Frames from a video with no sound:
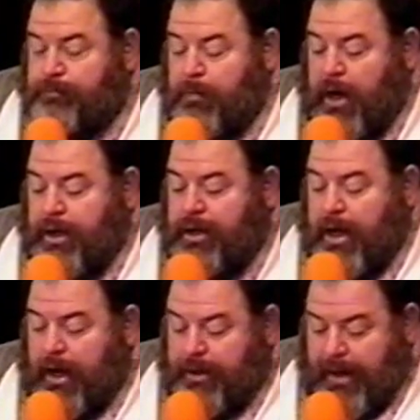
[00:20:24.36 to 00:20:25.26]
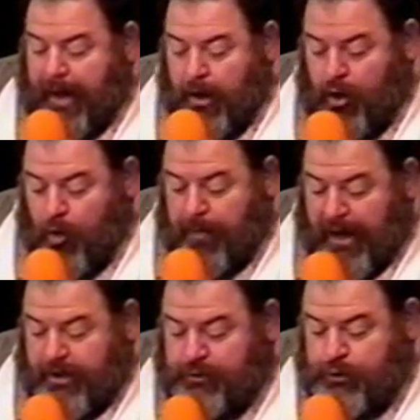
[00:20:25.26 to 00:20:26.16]
Maria. Now go
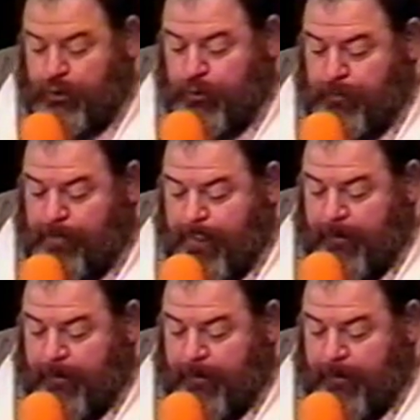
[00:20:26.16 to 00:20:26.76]
back to